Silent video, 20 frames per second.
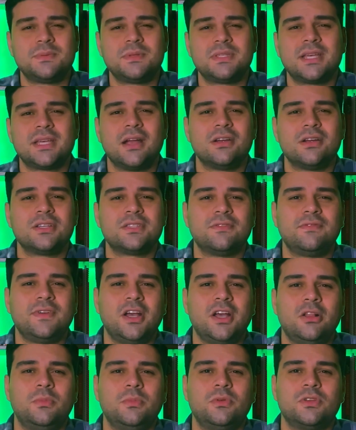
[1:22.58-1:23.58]
care is
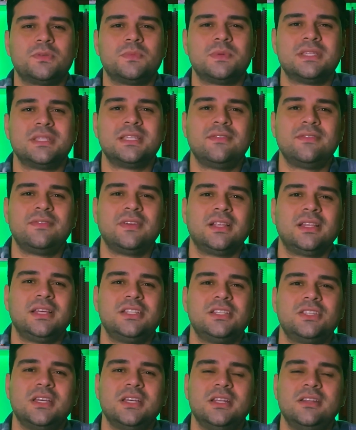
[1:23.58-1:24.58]
available specifically
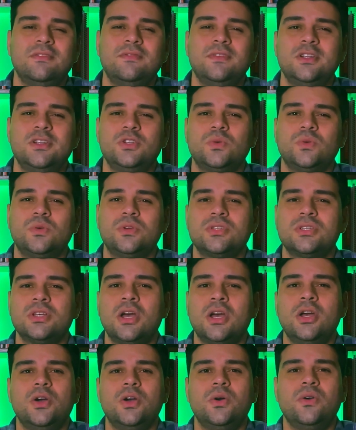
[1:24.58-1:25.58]
to individuals
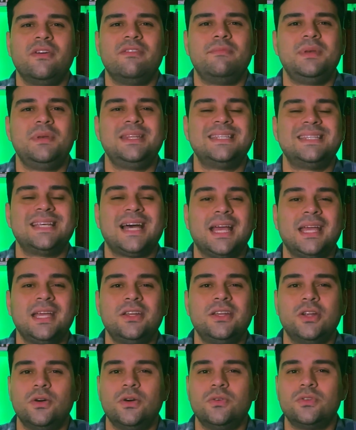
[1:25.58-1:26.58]
who have been
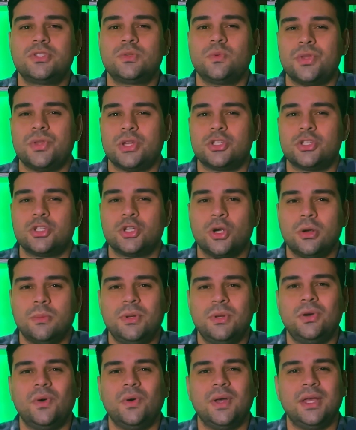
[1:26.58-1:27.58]
diagnosed with a
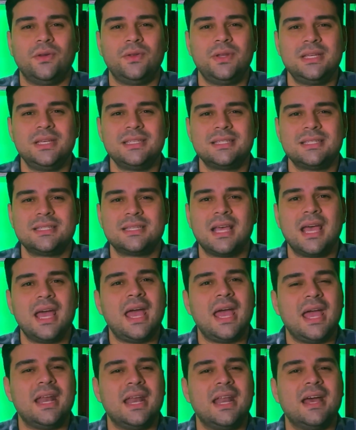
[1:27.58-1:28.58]
terminal illness
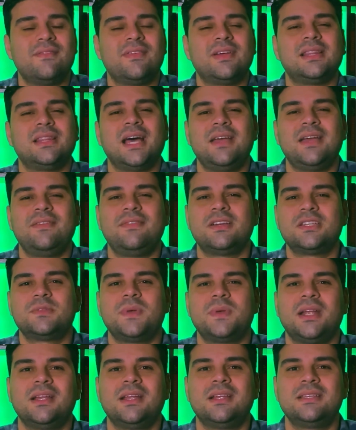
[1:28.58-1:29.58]
and have a life
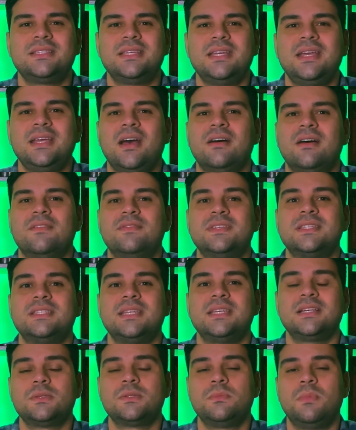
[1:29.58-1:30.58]
expectancy of
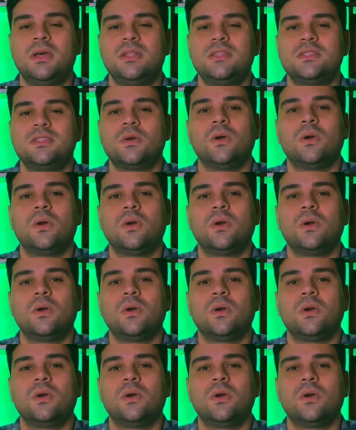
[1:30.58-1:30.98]
6 months or